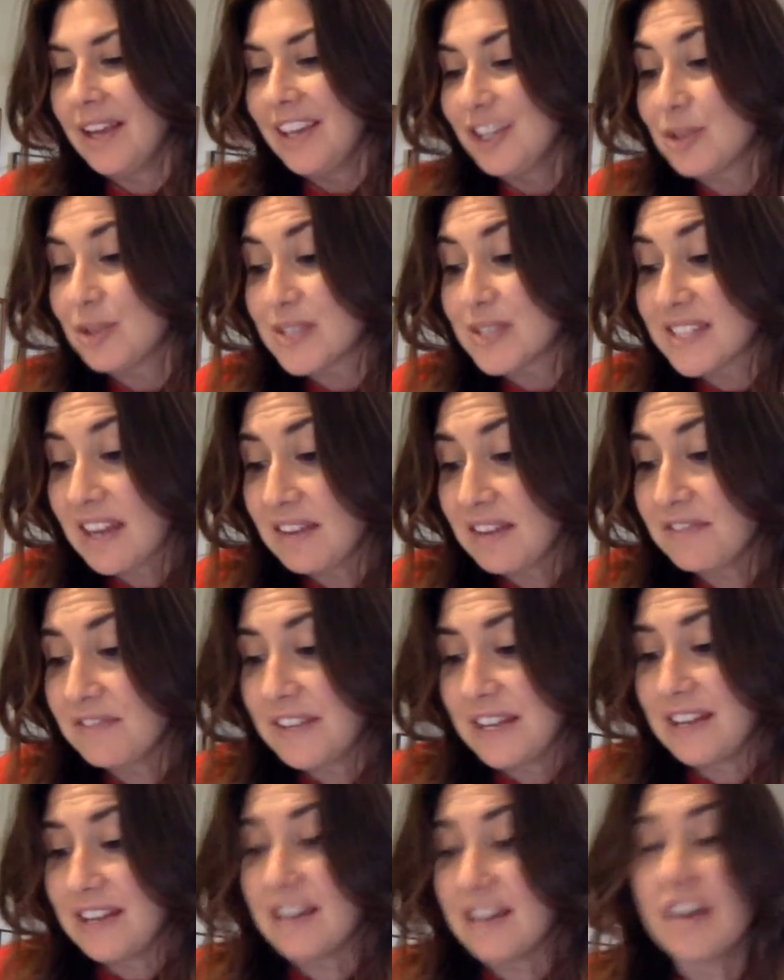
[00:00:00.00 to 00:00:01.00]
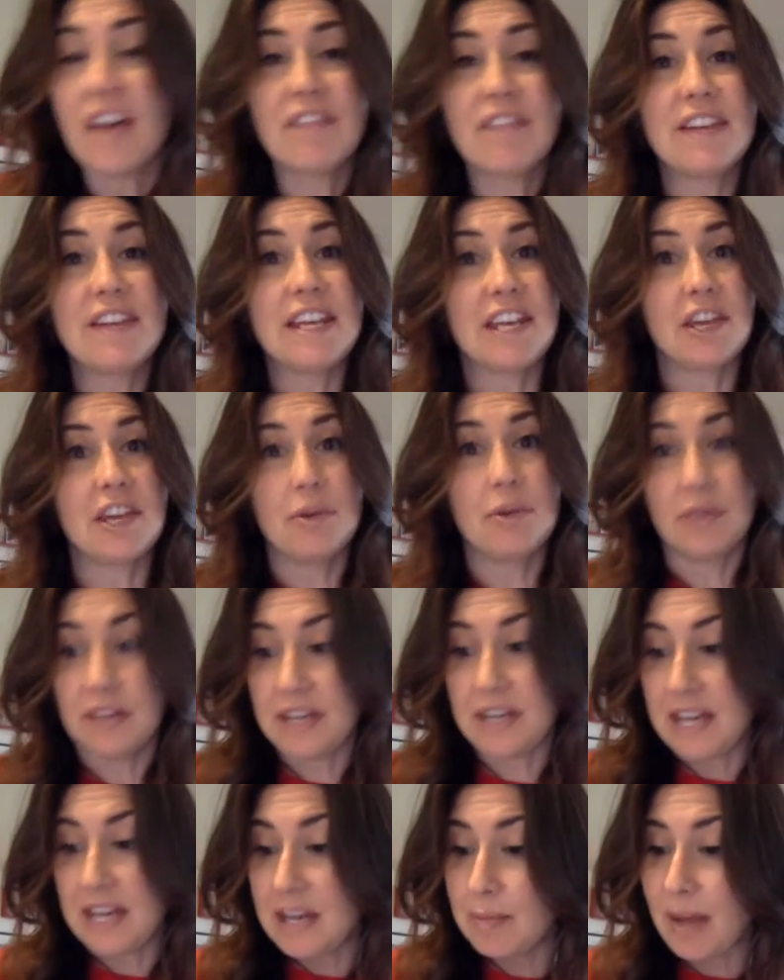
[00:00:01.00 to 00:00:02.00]
Your safety, lovely cue on the
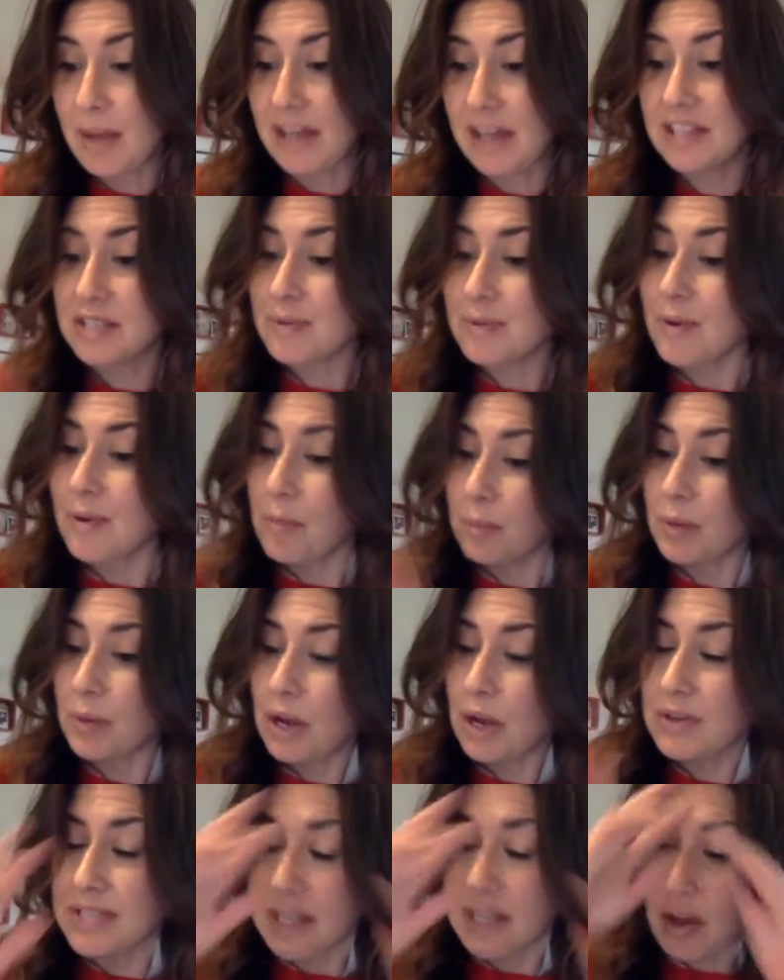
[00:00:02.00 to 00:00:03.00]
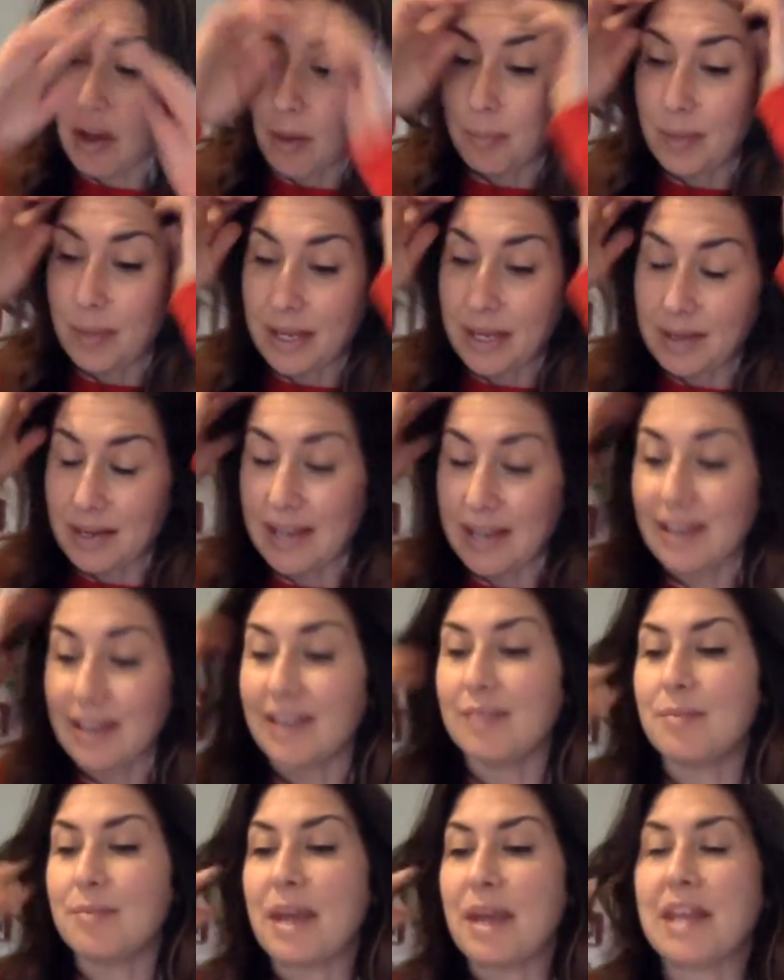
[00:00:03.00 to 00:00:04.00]
knee bend as we were closing our picnic
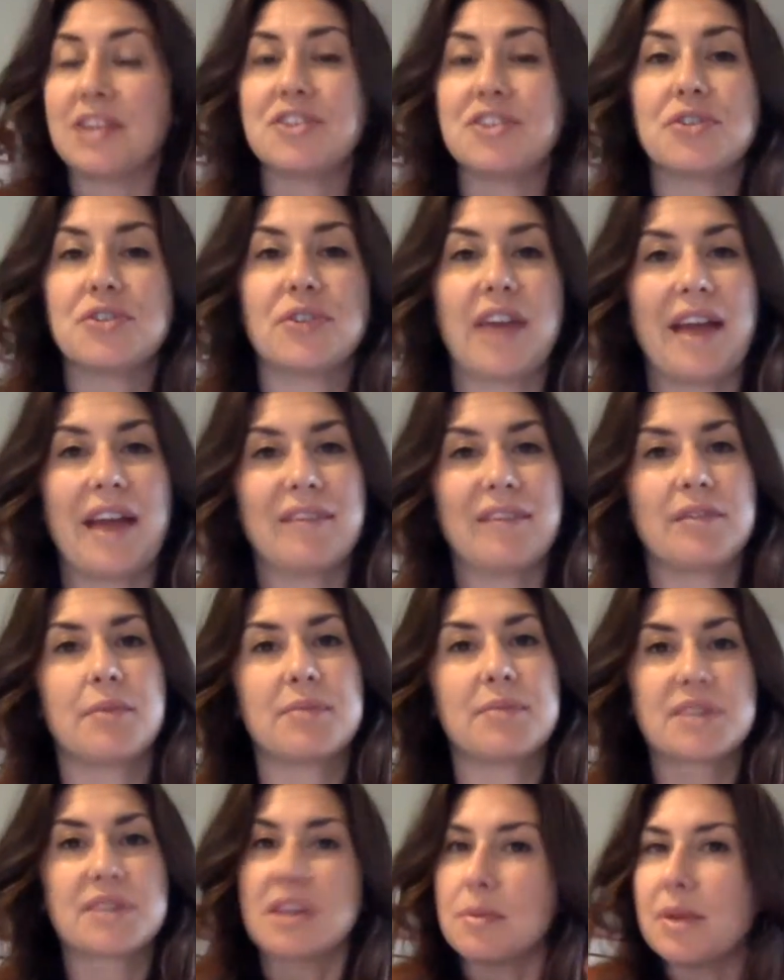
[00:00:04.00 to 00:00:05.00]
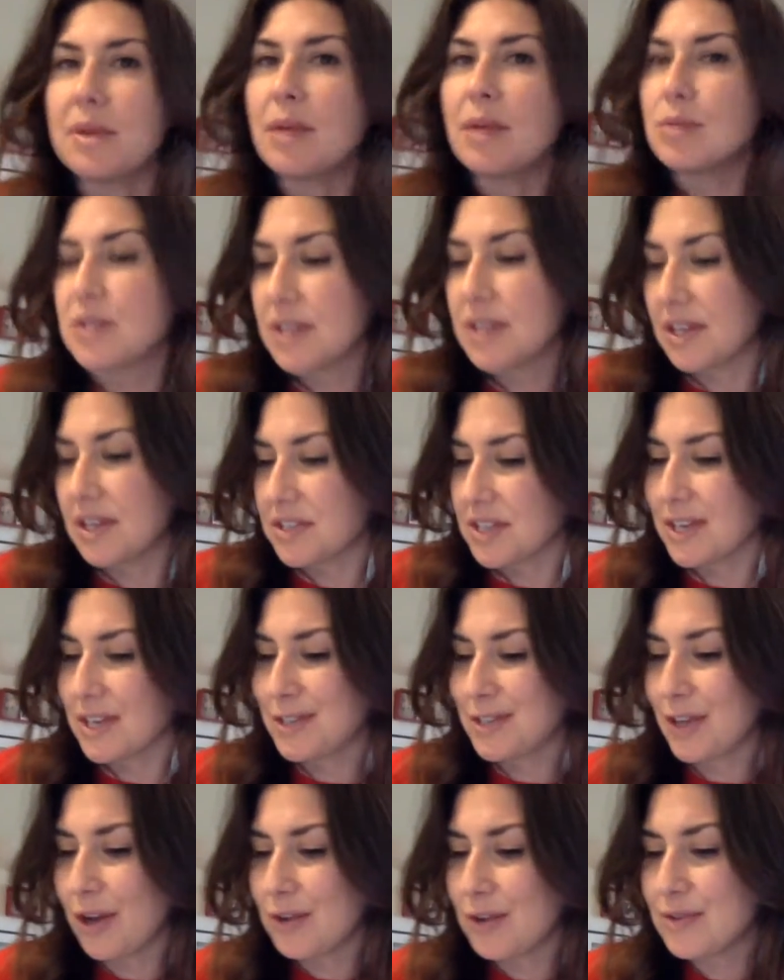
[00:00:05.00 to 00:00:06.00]
and making sure that everyone was going to be able to touch their
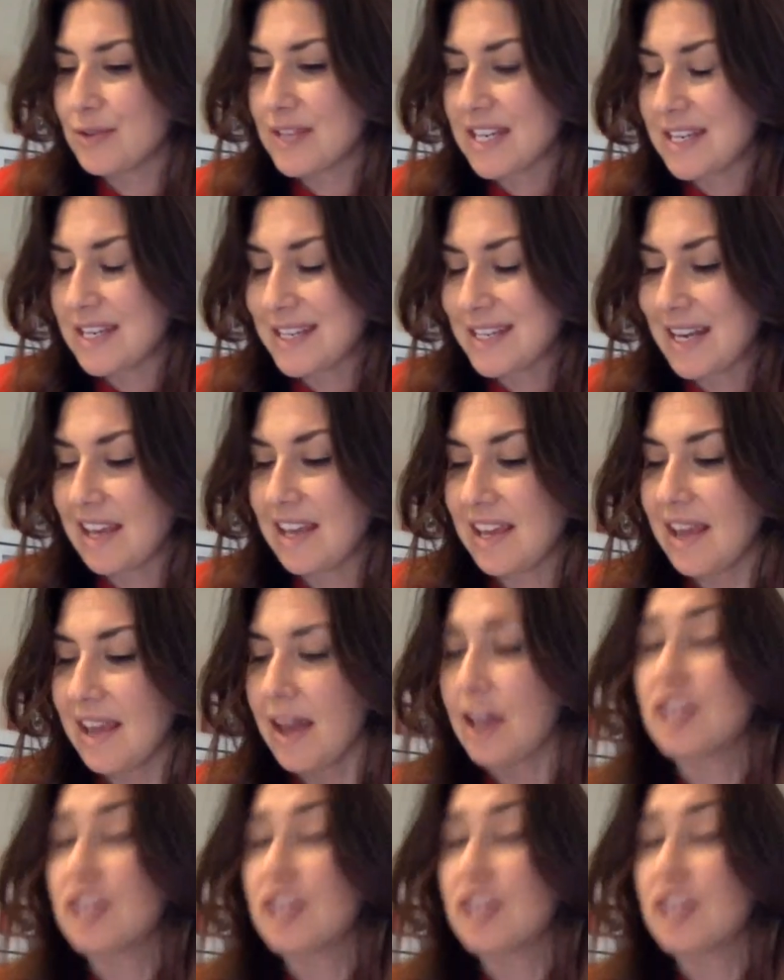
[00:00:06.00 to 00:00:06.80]
toes easily.